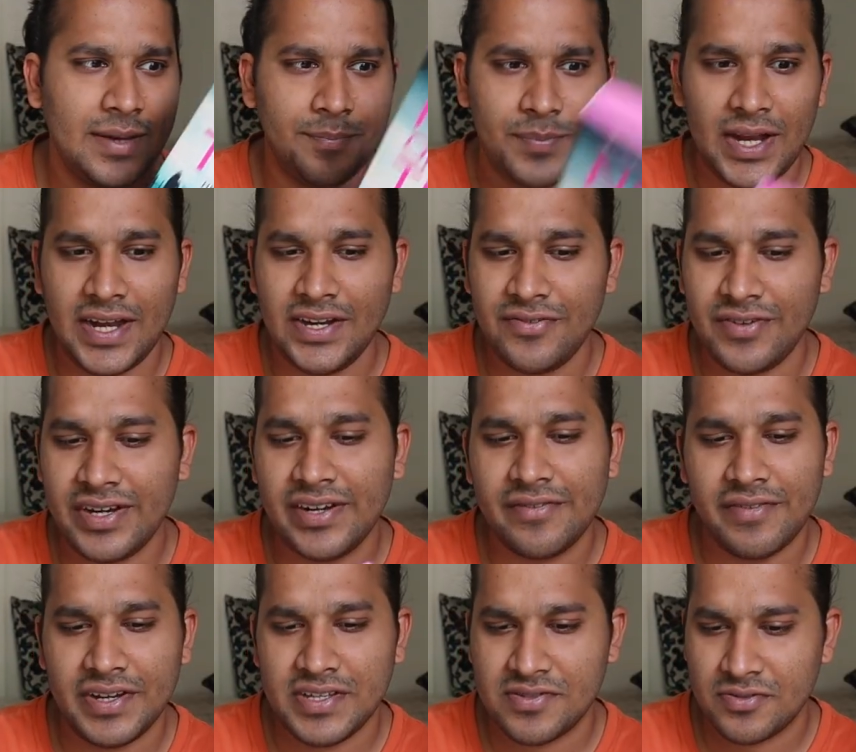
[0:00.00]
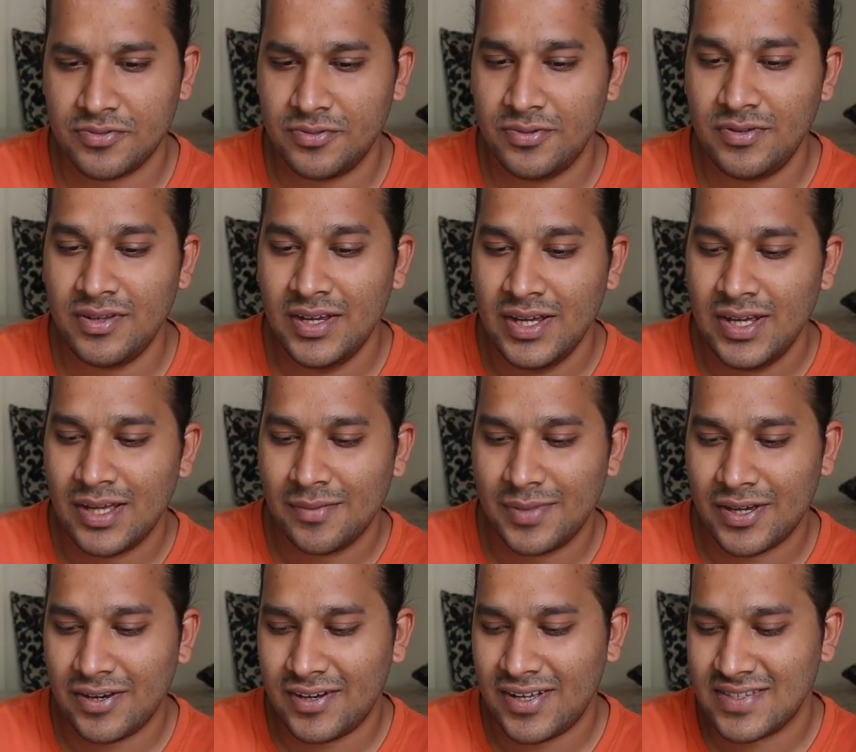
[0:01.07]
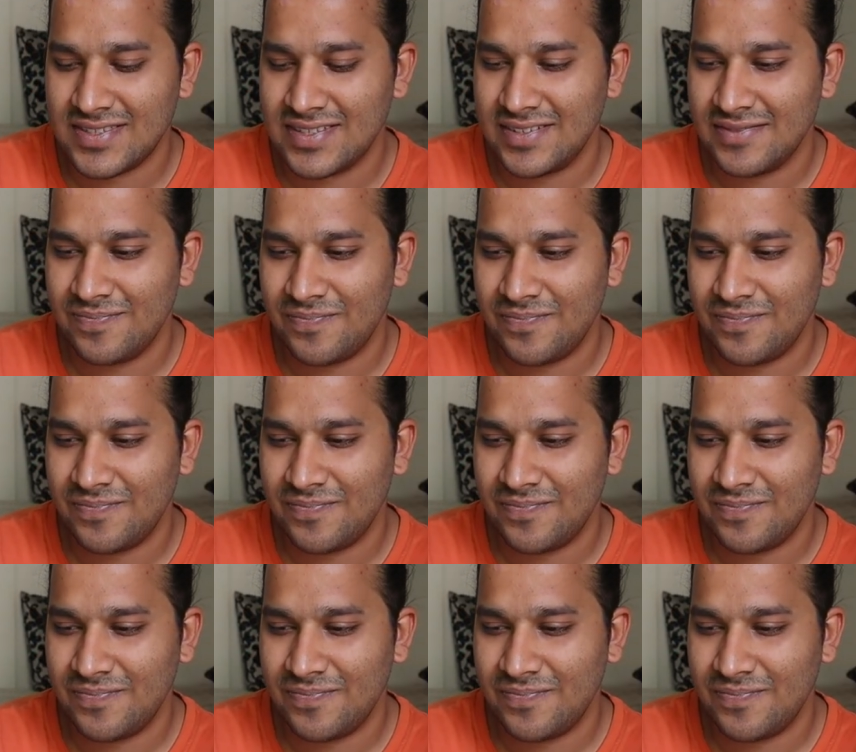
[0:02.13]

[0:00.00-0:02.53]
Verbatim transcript: I'm planning to read it very soon because